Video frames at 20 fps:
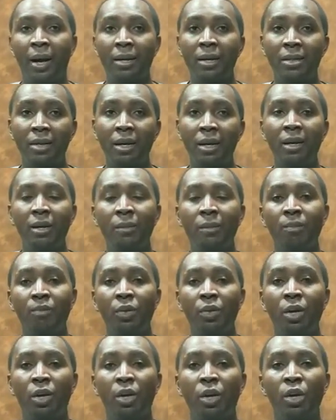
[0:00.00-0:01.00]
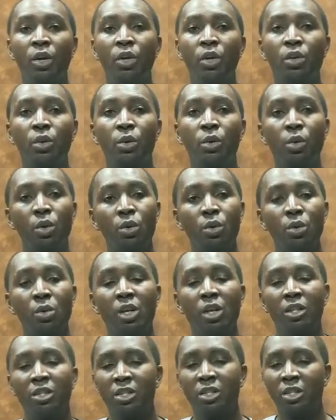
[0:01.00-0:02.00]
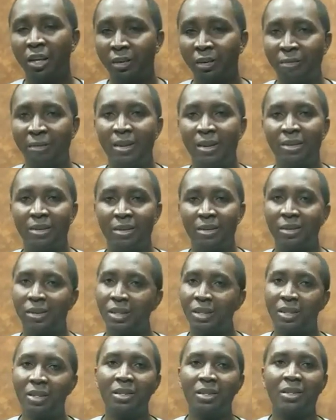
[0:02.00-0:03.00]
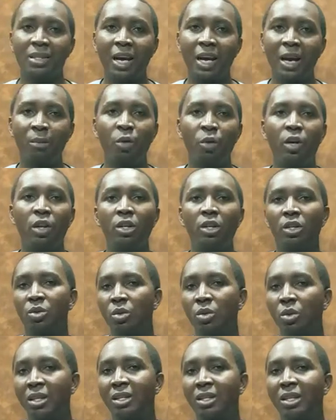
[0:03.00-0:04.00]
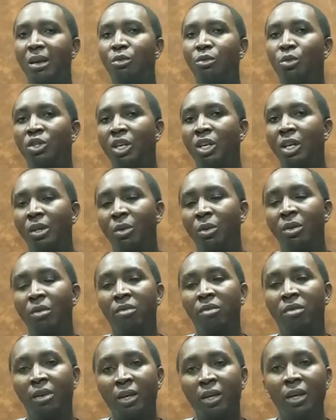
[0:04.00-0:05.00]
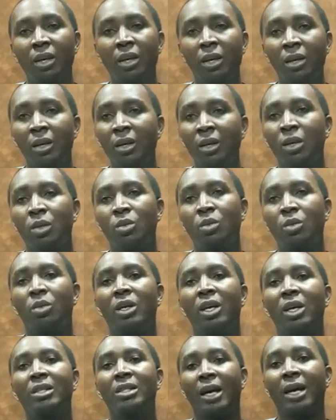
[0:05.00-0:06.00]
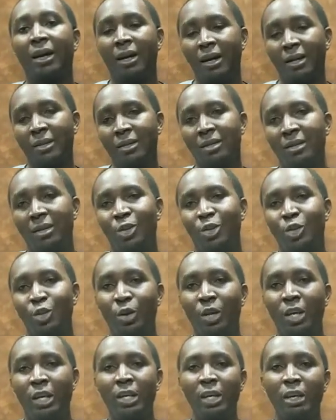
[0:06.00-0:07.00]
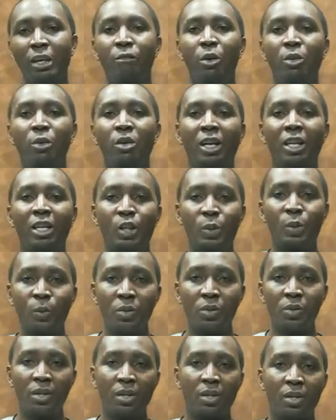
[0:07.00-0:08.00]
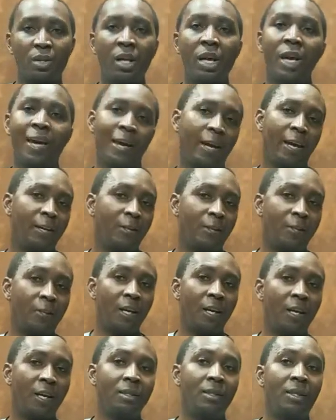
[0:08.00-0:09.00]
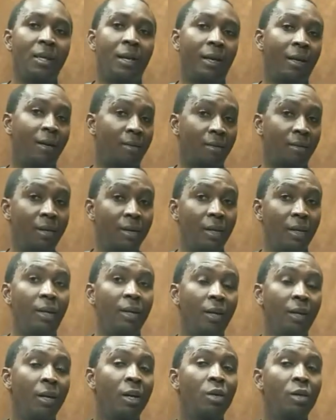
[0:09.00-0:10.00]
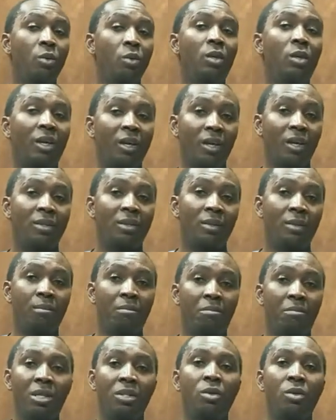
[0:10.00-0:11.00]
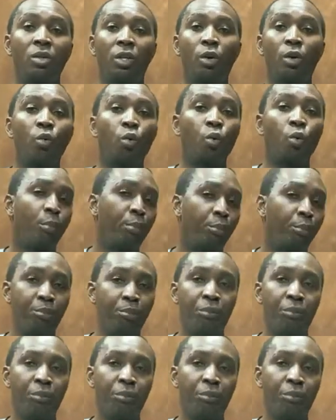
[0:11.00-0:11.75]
And then you go to the share phase. This is the time when the students have to share their own thinking to the entire class. So they give out their responses and shares and thinking to the class based on the group